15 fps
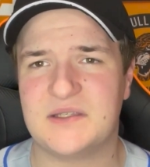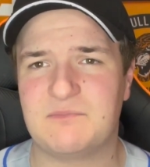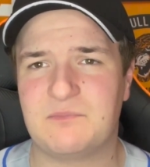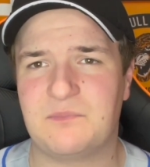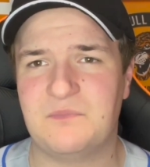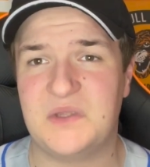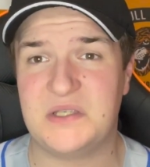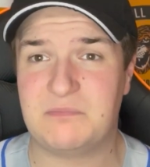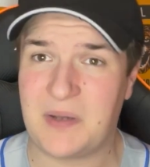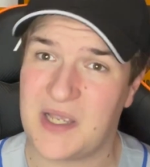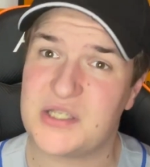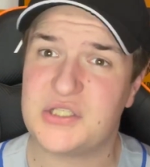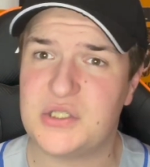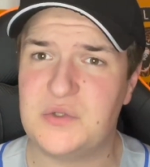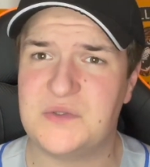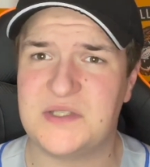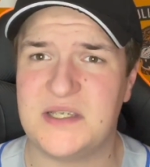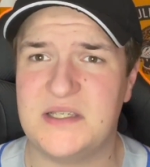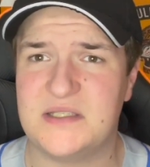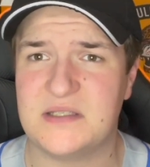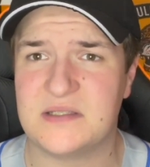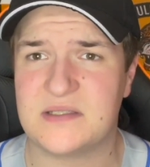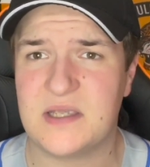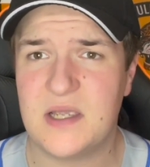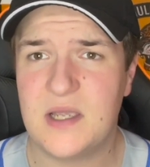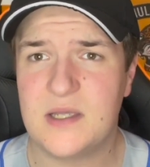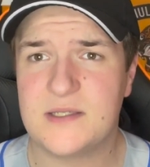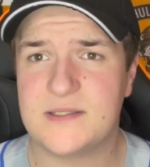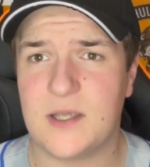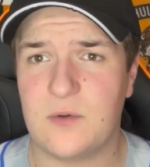these past 2 seasons.
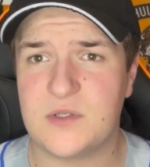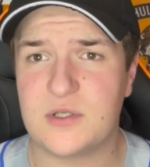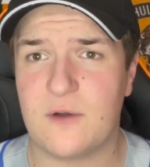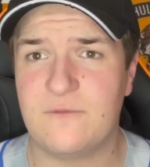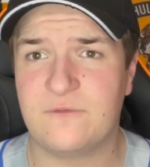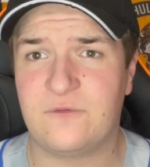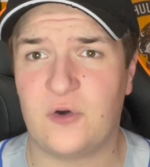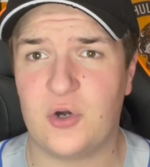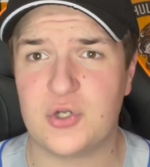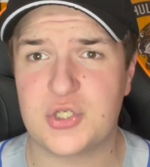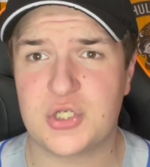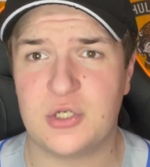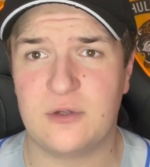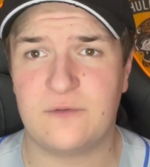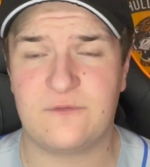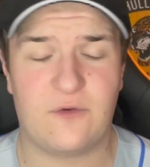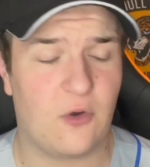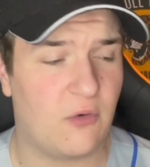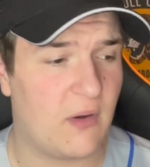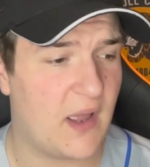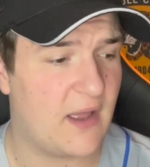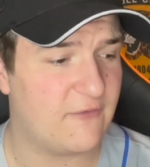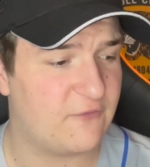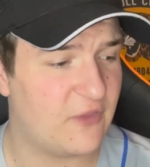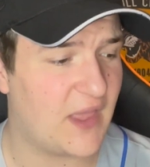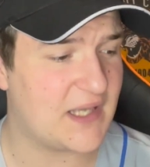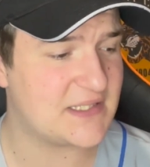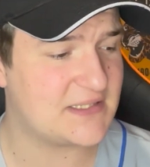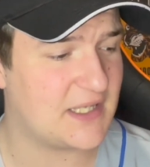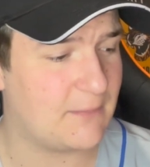So it's unfortunate for
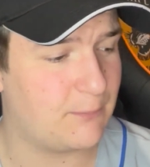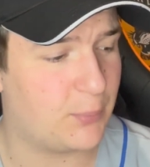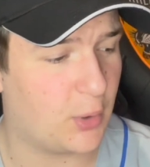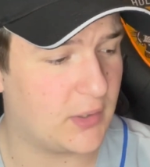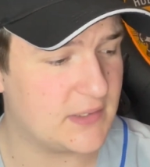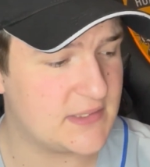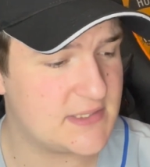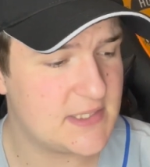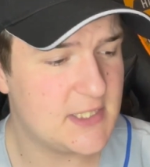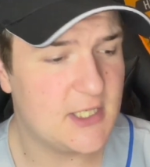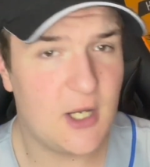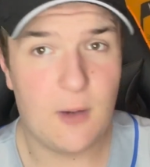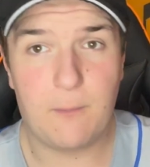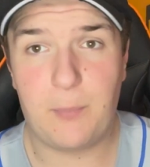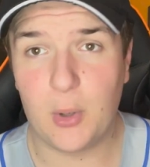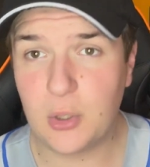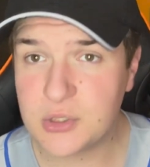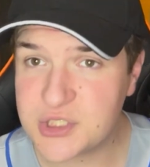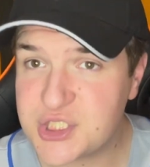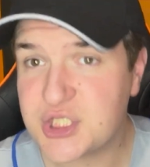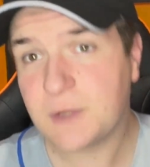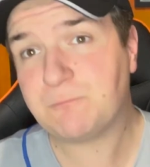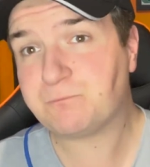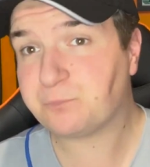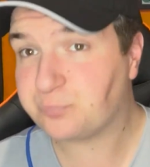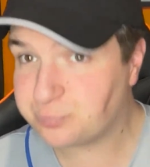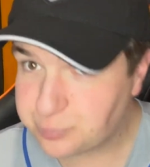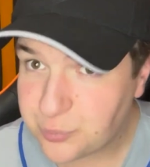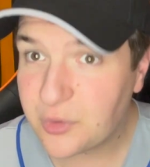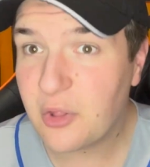that standpoint. But
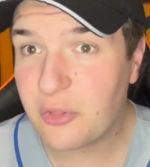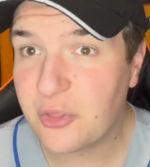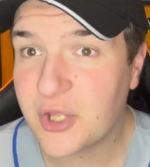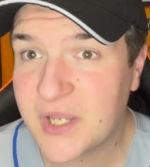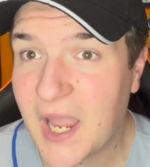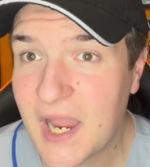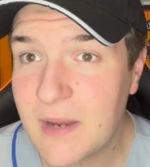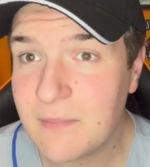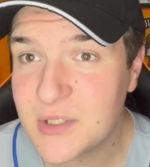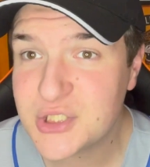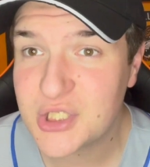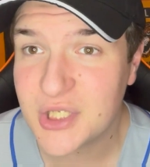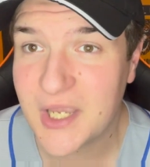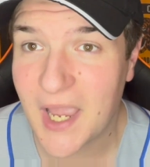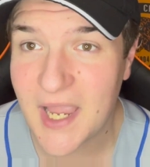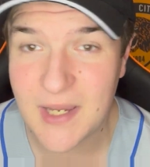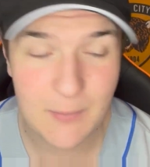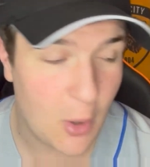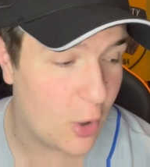the game is the game, all